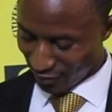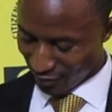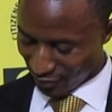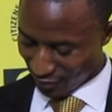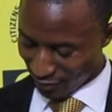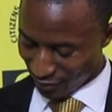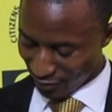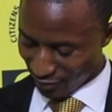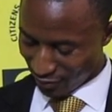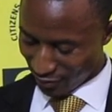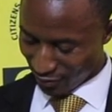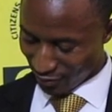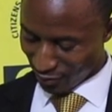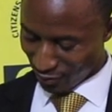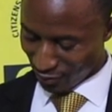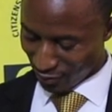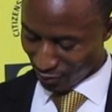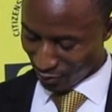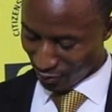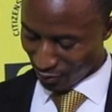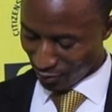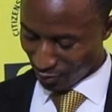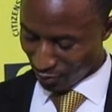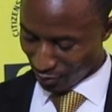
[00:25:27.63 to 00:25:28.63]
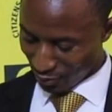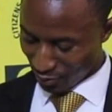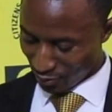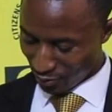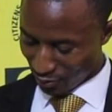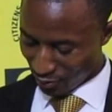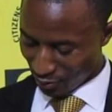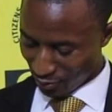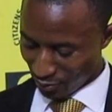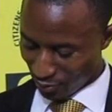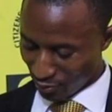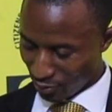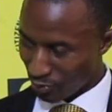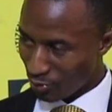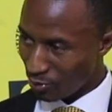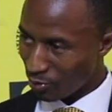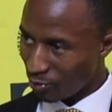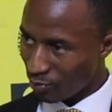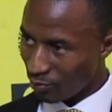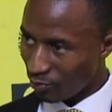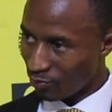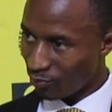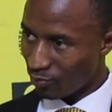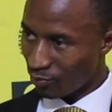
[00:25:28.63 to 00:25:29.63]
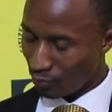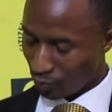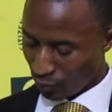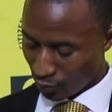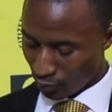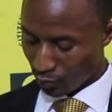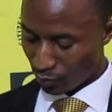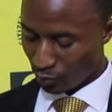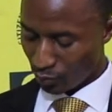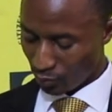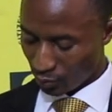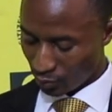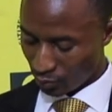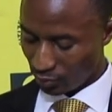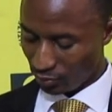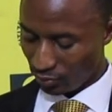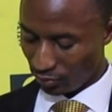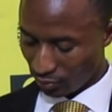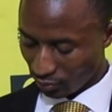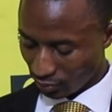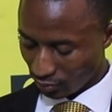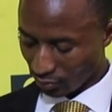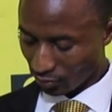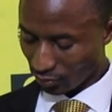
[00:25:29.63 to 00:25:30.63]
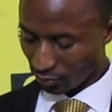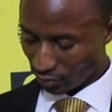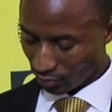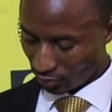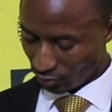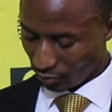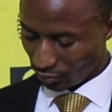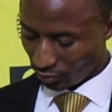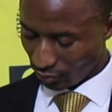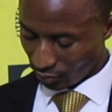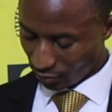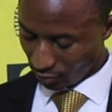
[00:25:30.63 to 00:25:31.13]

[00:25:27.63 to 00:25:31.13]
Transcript: with regards to the Natsime and Jobs Kalaend